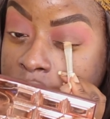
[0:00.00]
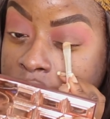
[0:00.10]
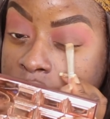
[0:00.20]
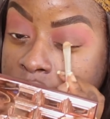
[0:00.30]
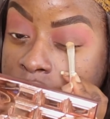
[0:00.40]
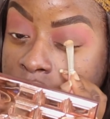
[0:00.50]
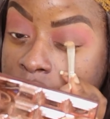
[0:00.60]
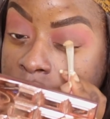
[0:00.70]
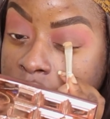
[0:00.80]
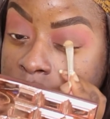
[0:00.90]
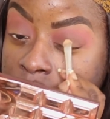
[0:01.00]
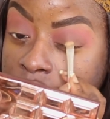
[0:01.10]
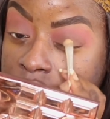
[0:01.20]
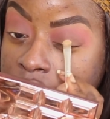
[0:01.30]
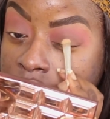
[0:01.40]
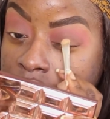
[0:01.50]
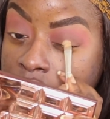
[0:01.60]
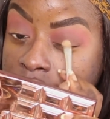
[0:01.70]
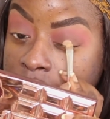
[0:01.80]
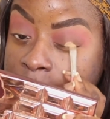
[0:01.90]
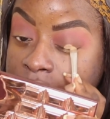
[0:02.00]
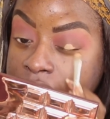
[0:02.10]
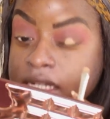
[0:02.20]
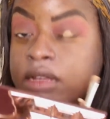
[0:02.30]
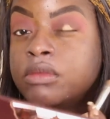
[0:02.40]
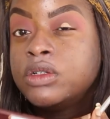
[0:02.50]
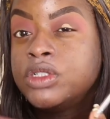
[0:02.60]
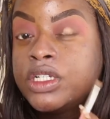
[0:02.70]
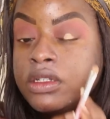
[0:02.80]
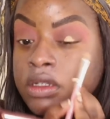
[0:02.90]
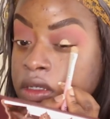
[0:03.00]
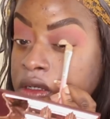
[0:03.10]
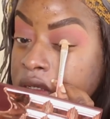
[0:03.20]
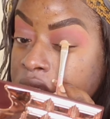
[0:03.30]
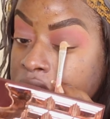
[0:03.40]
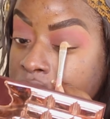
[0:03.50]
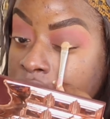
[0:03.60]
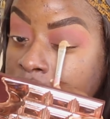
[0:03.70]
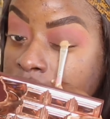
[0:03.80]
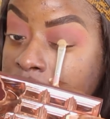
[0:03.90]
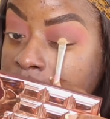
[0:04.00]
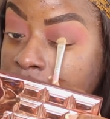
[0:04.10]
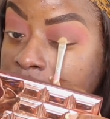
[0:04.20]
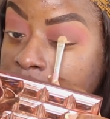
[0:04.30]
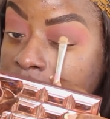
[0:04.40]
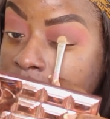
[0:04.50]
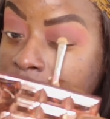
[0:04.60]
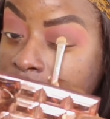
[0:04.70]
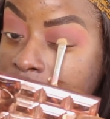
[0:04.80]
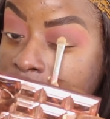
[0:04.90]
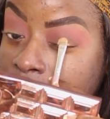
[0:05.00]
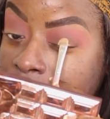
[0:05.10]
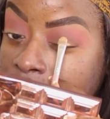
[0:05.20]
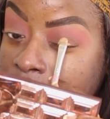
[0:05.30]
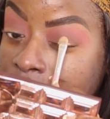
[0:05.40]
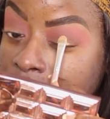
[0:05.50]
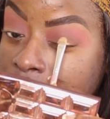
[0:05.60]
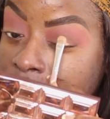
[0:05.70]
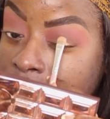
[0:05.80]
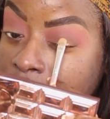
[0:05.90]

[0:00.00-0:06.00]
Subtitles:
So I'm just going to use a patting motion to get this concealer on.